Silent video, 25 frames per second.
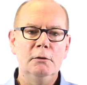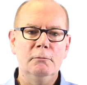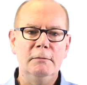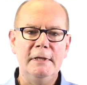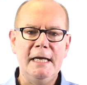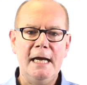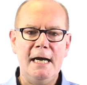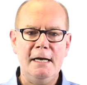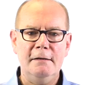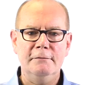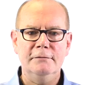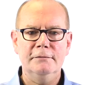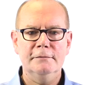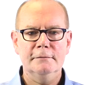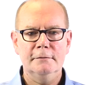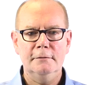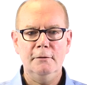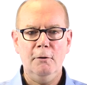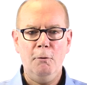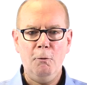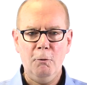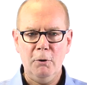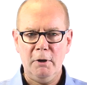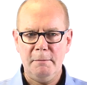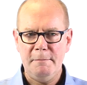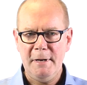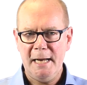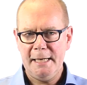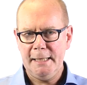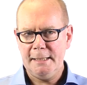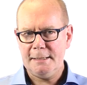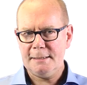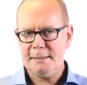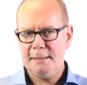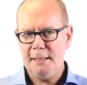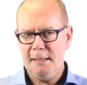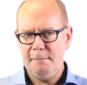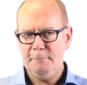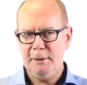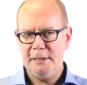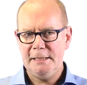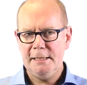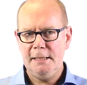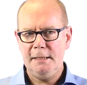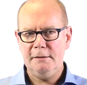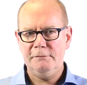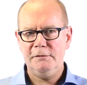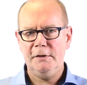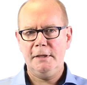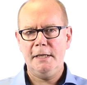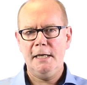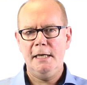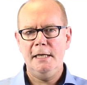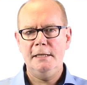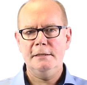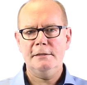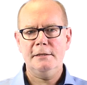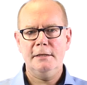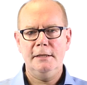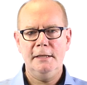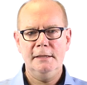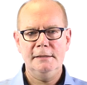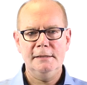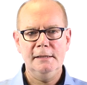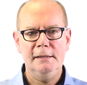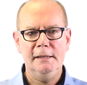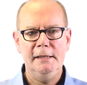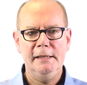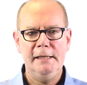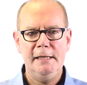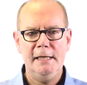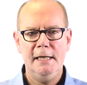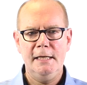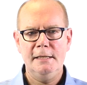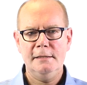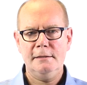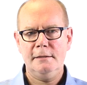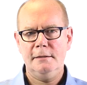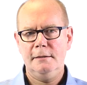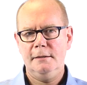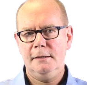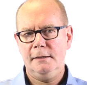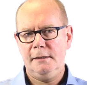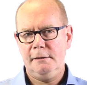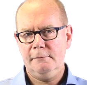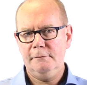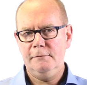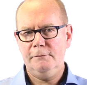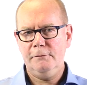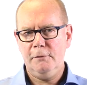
We have automatic slum identification and delineation